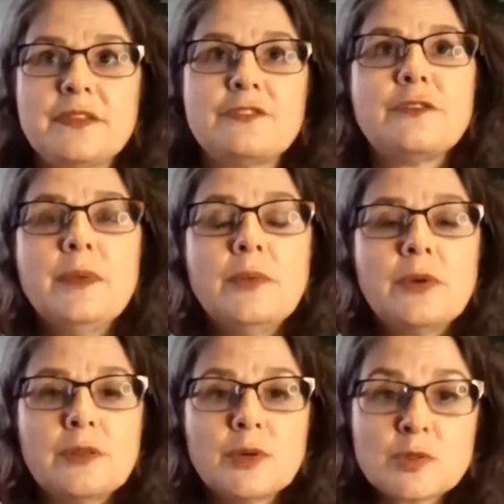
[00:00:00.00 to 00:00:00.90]
For me, one
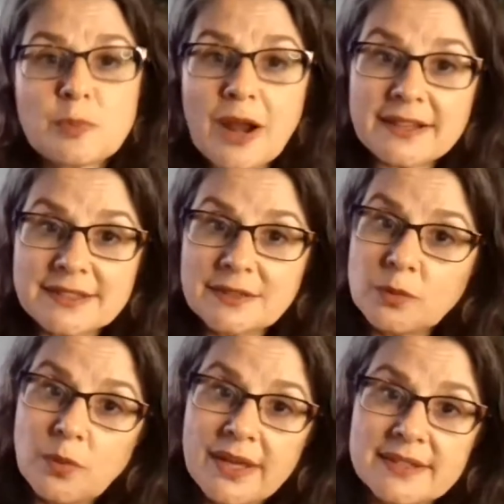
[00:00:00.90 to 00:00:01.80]
of the most practical
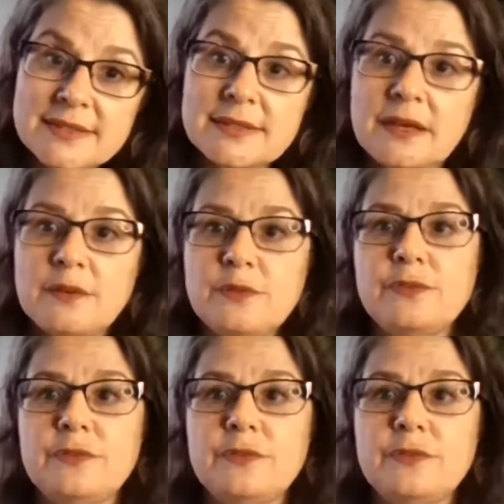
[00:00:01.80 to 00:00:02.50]
ways of